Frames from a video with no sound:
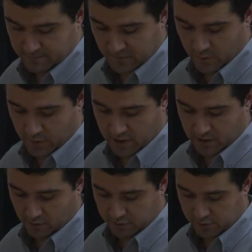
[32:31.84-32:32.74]
we
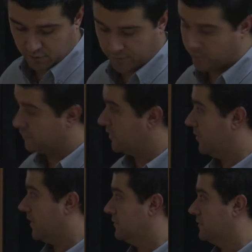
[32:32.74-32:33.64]
also thought
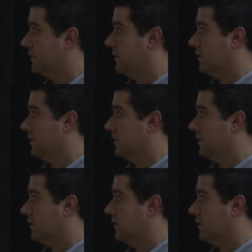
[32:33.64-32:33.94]
about,